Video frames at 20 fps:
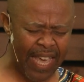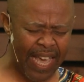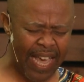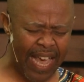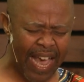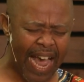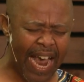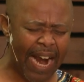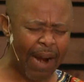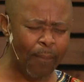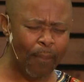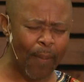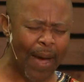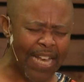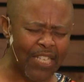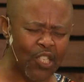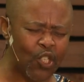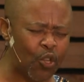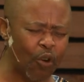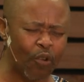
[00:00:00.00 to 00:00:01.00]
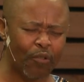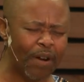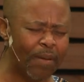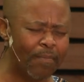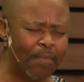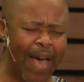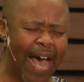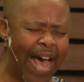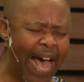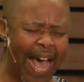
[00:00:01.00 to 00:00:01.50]
Help us to
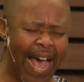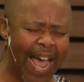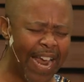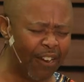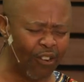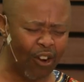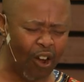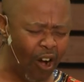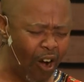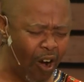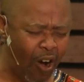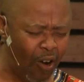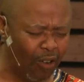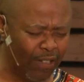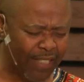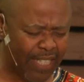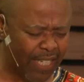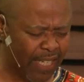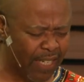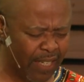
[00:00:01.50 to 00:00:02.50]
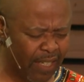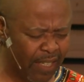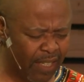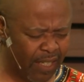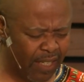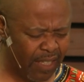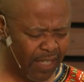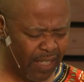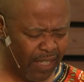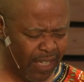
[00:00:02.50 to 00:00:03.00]
remain, Lord.
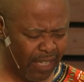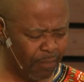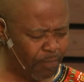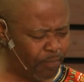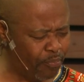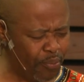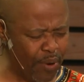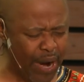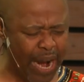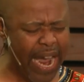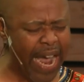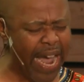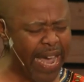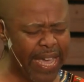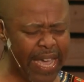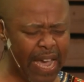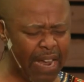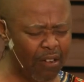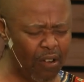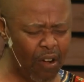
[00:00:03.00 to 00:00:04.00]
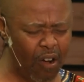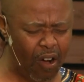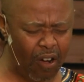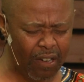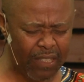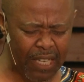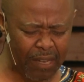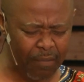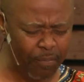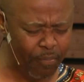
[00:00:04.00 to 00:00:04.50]
In prayer,
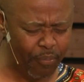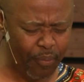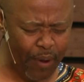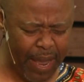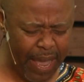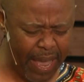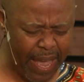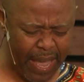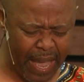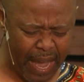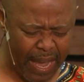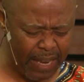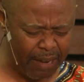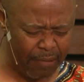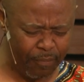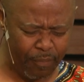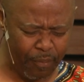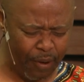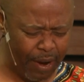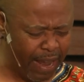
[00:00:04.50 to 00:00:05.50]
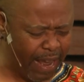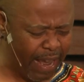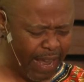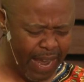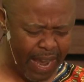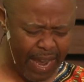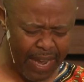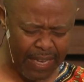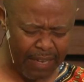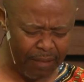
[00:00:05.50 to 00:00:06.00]
Lord, in prayer, in
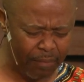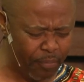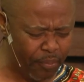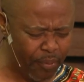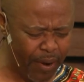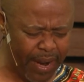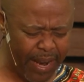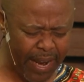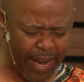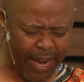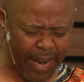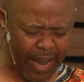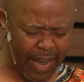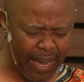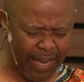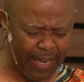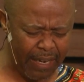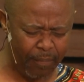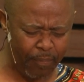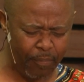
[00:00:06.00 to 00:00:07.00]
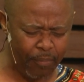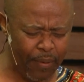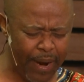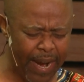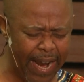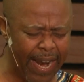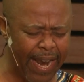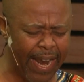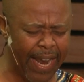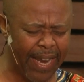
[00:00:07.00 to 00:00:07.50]
prayer, in prayer, in
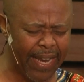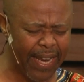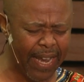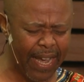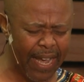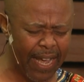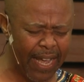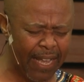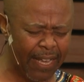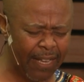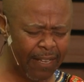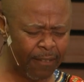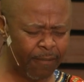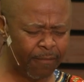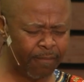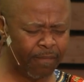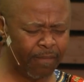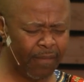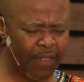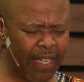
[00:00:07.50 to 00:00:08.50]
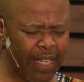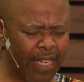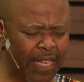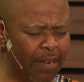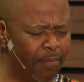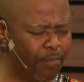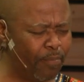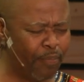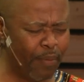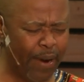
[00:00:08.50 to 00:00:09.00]
prayer.
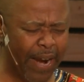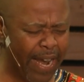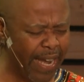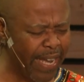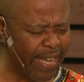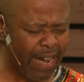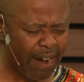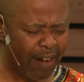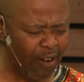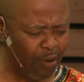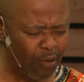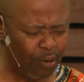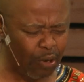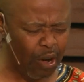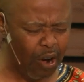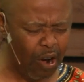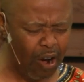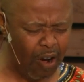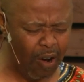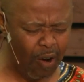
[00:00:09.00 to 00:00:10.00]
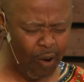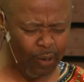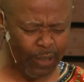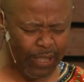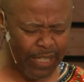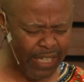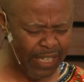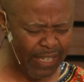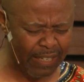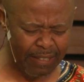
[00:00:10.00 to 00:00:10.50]
In prayer, O
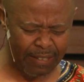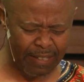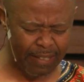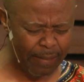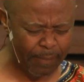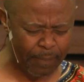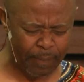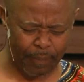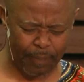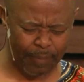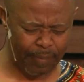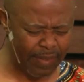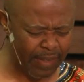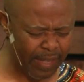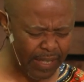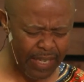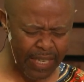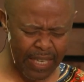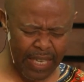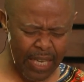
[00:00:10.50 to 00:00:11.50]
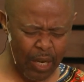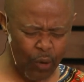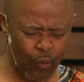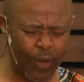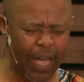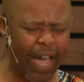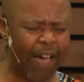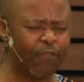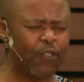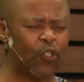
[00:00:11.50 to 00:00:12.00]
Lord.
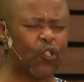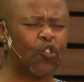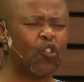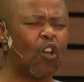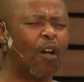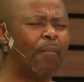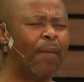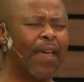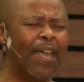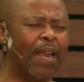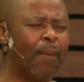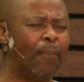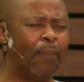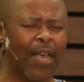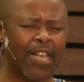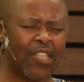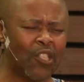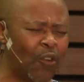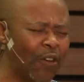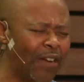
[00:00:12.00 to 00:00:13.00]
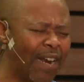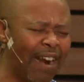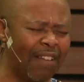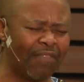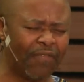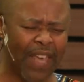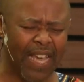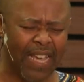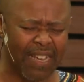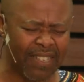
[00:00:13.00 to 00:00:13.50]
We have so many personal
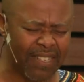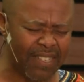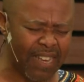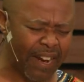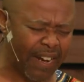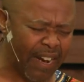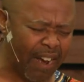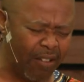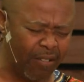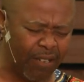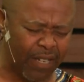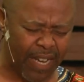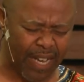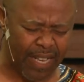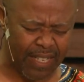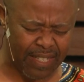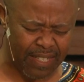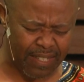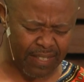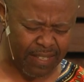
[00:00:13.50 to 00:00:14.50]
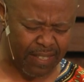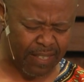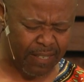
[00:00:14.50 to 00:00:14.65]
things around us.